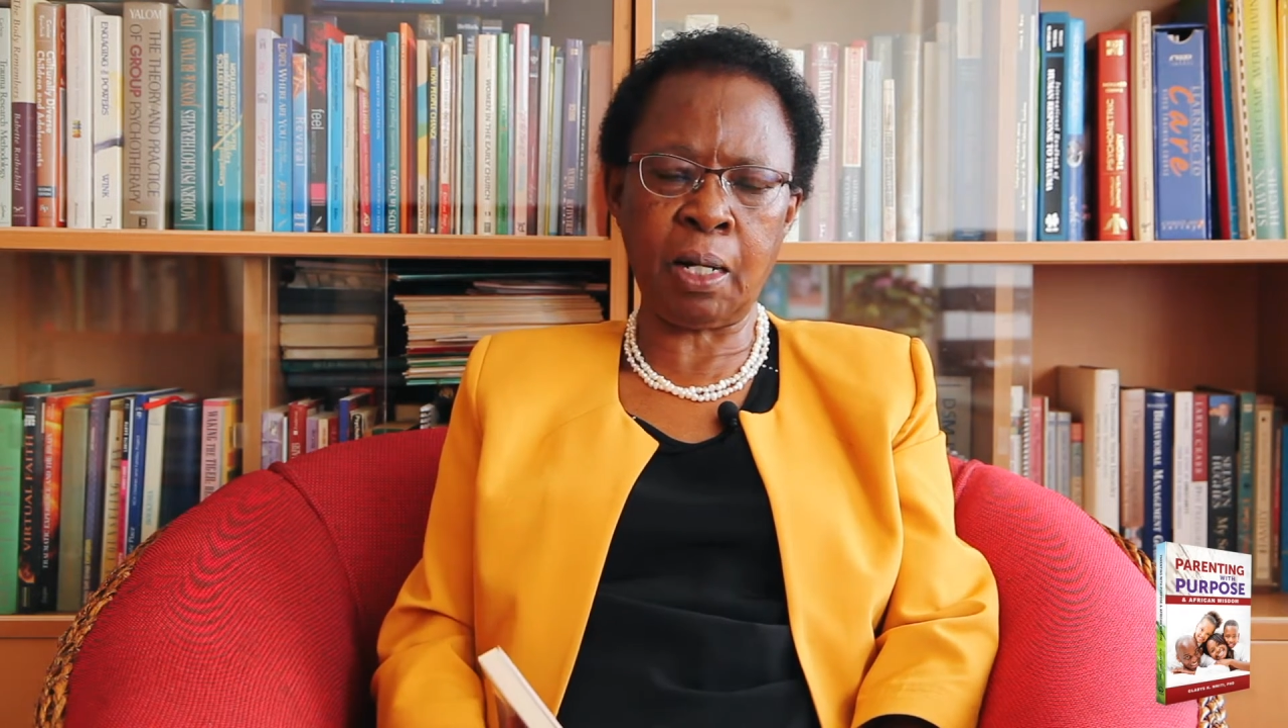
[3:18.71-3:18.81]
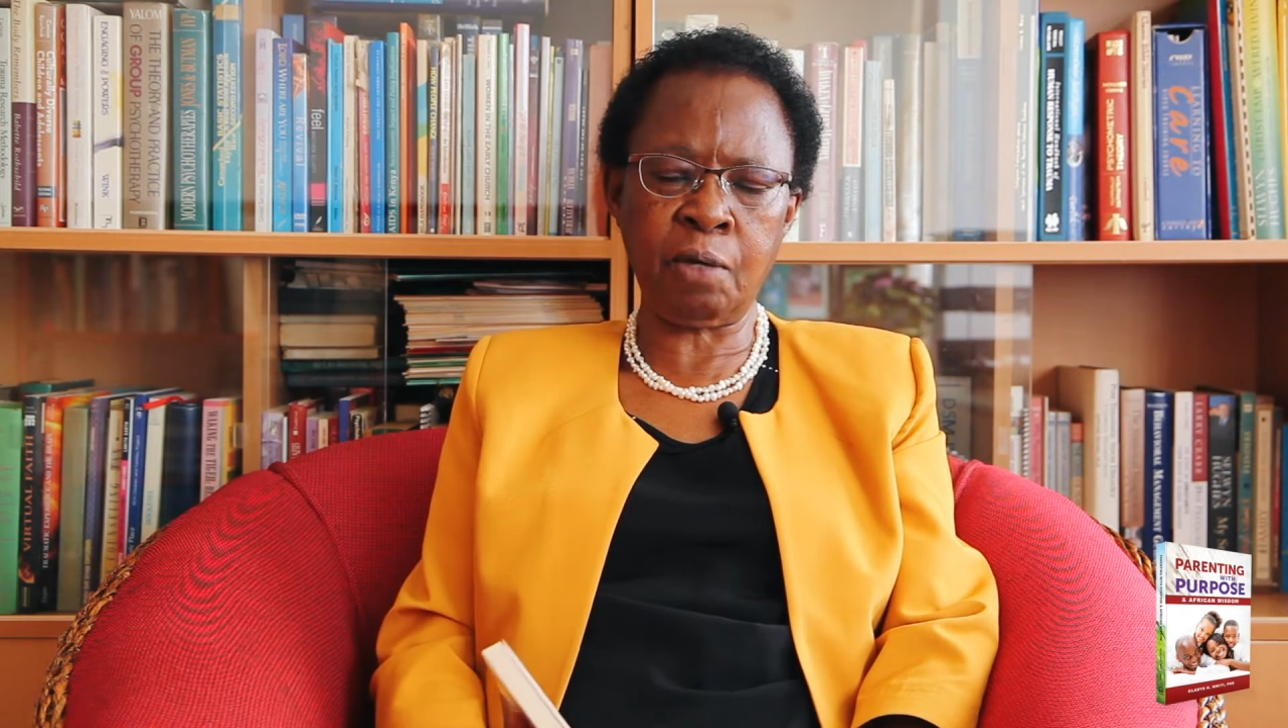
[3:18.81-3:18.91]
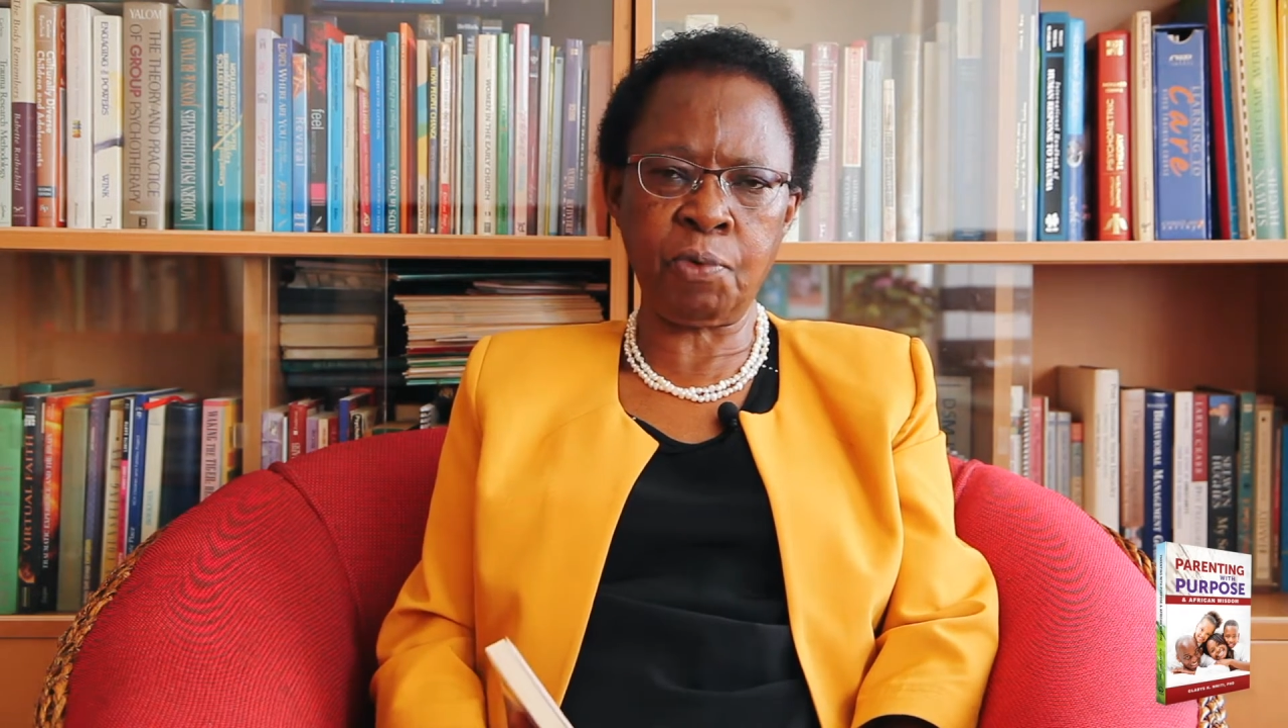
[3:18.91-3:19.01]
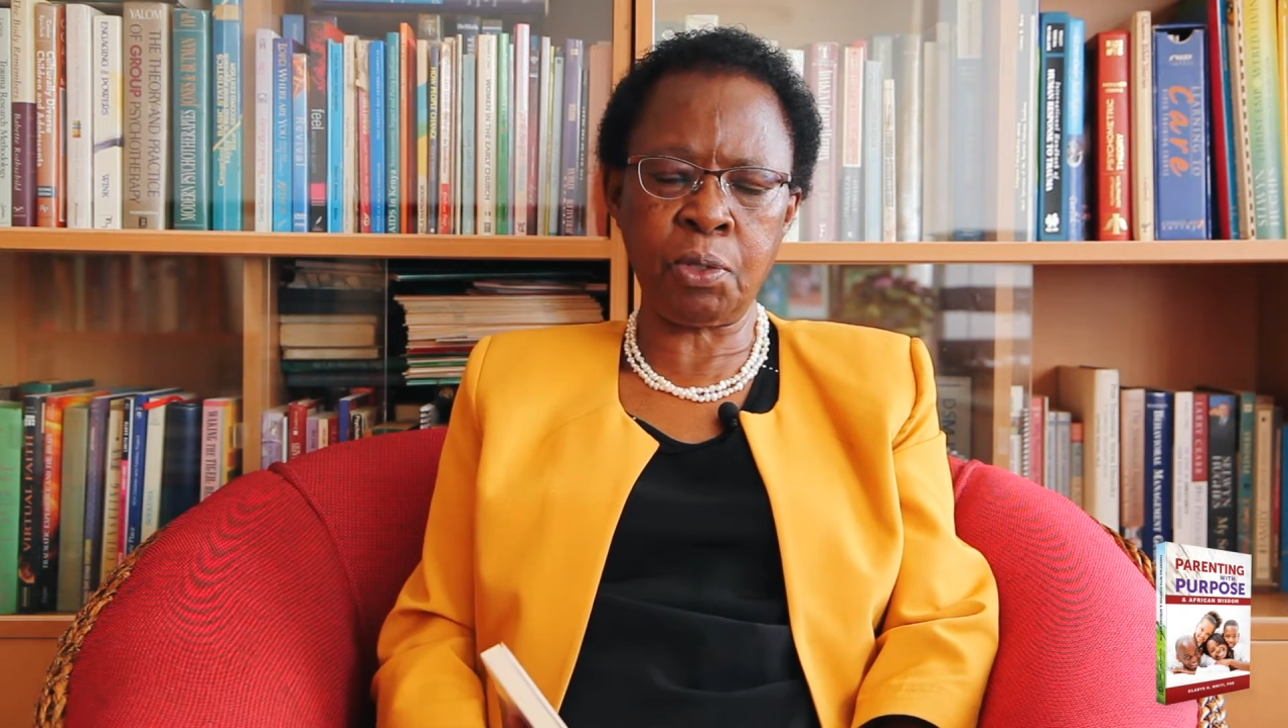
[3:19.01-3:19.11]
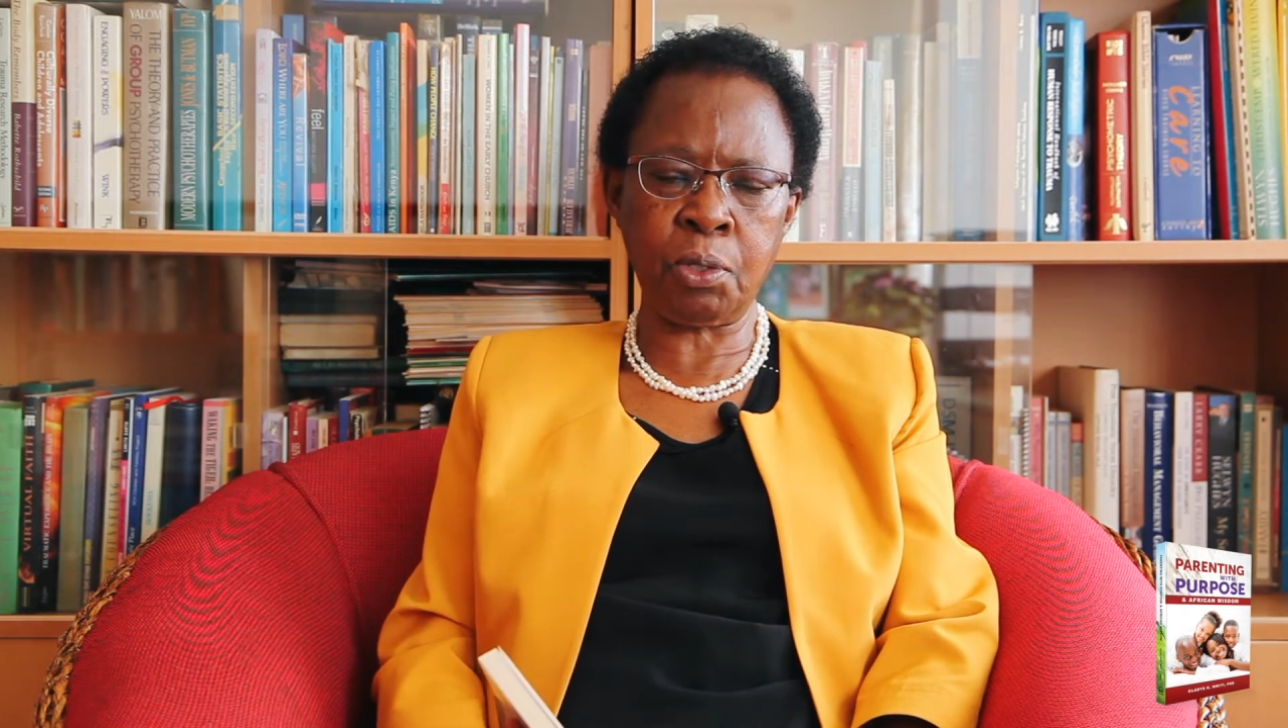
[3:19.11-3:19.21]

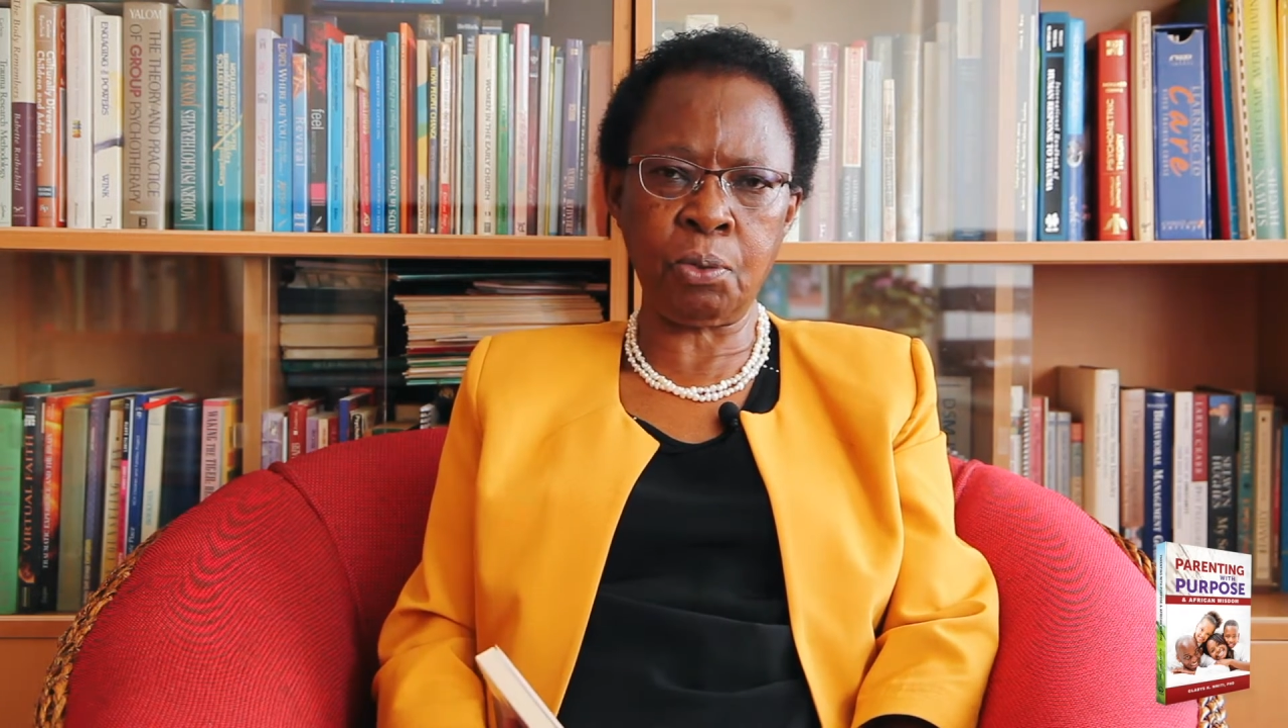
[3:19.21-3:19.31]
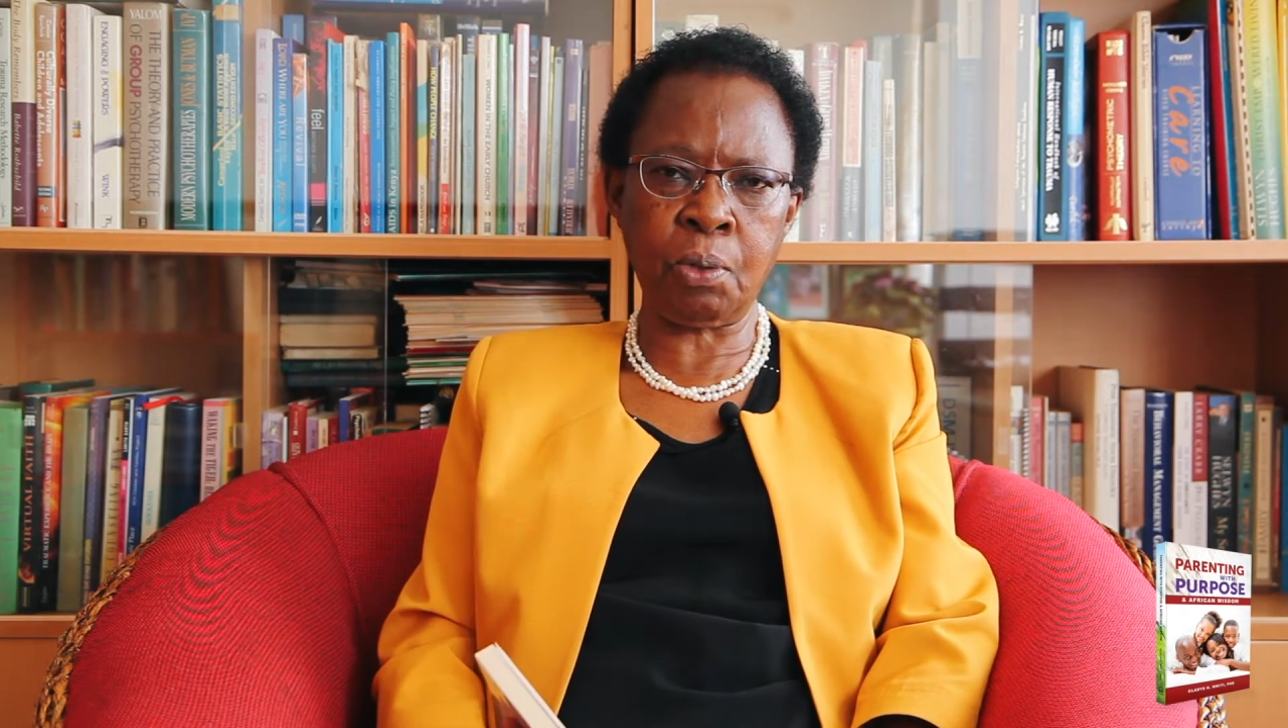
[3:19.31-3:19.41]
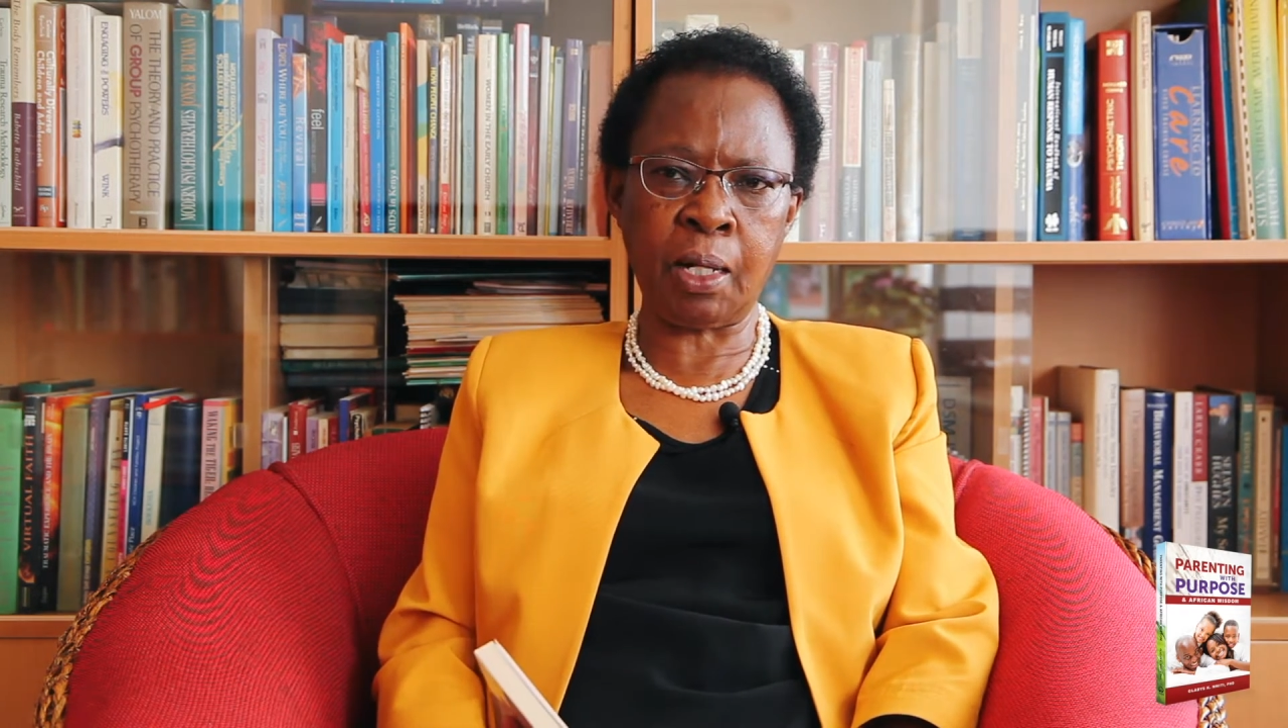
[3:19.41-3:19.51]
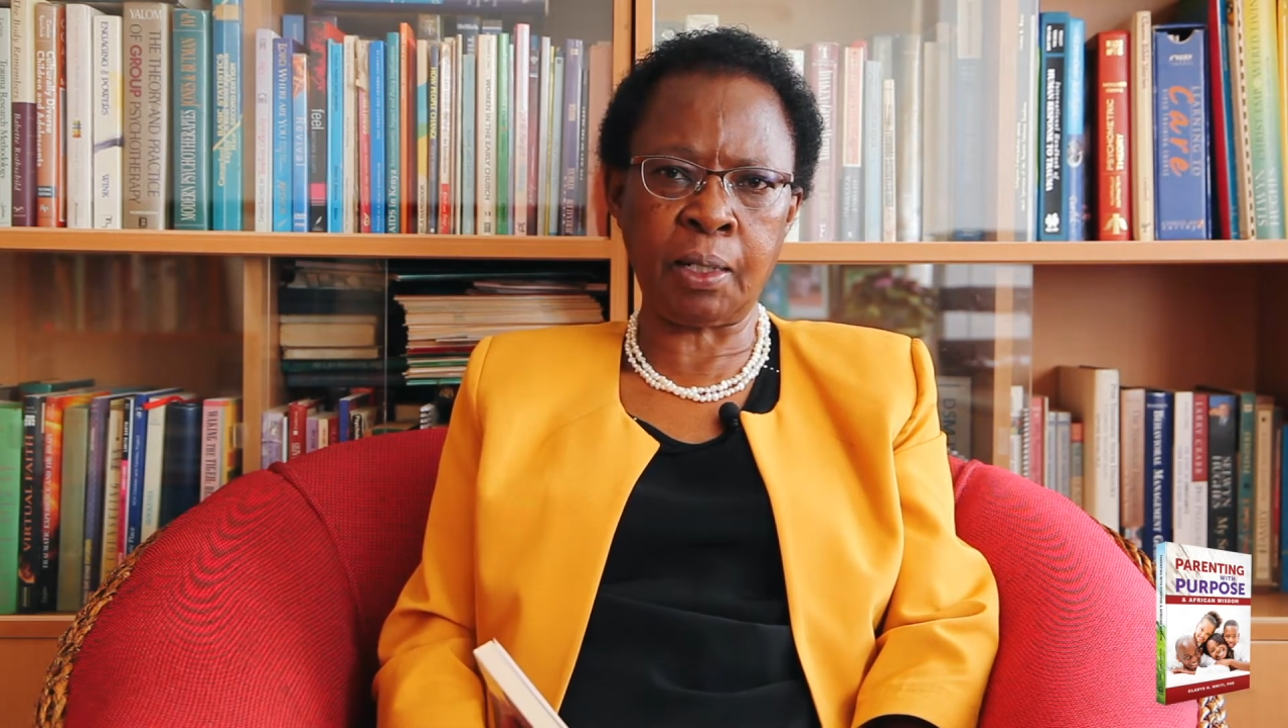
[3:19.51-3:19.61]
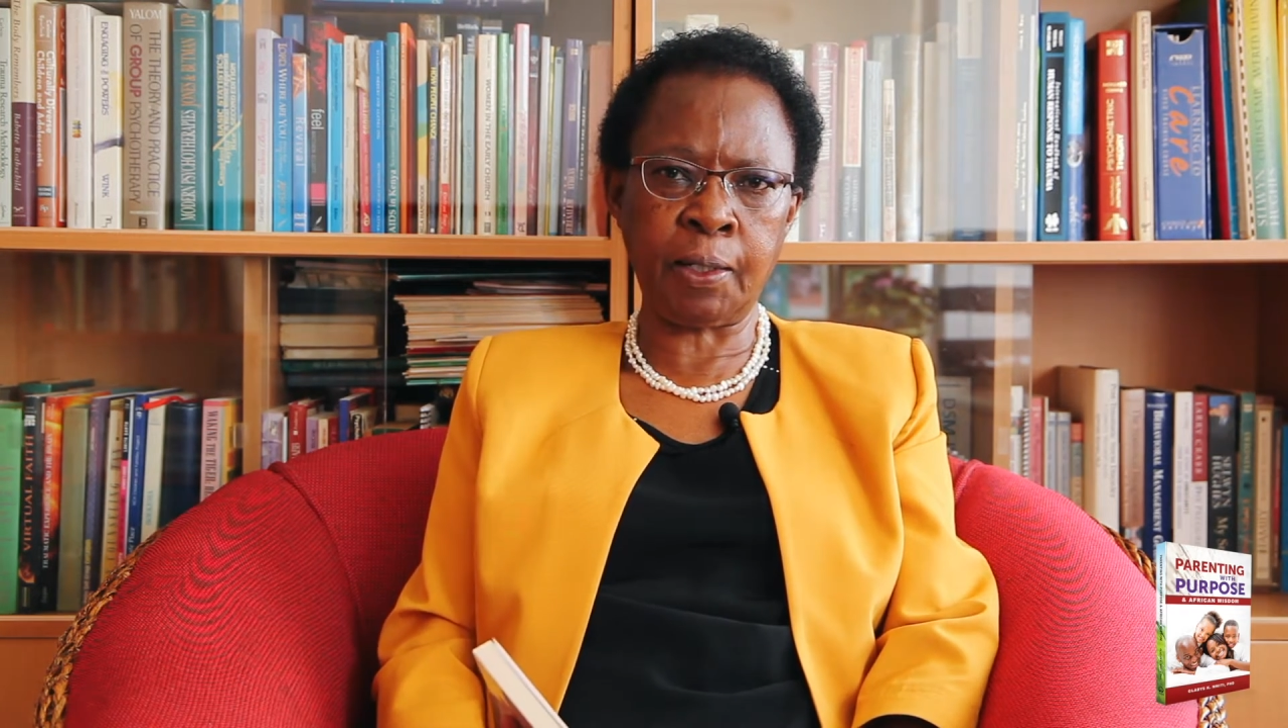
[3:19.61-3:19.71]
live with you
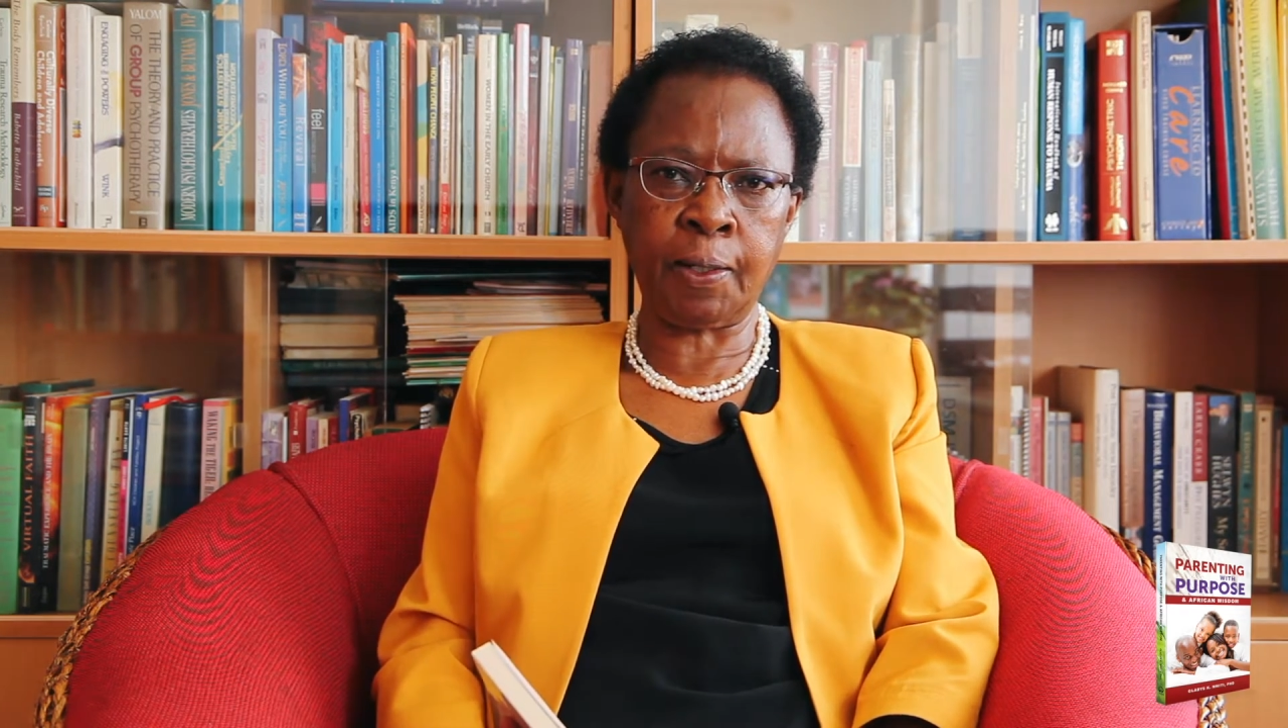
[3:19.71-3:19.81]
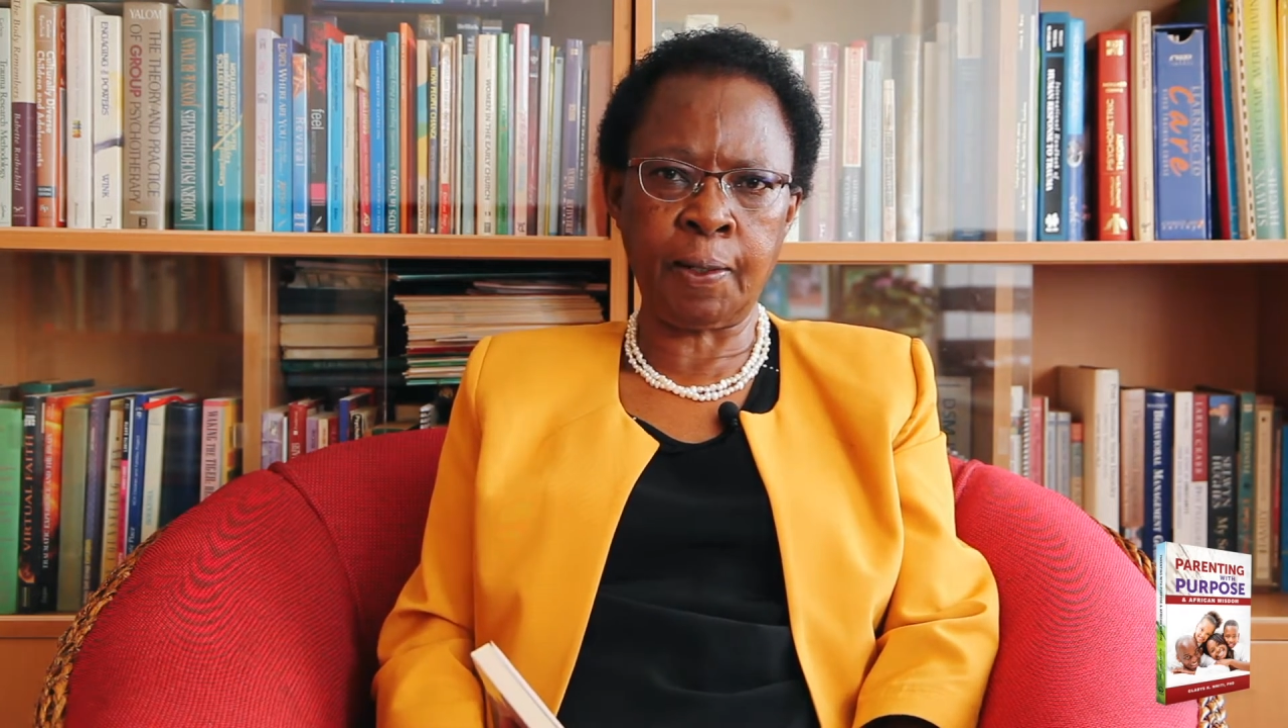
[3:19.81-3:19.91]
and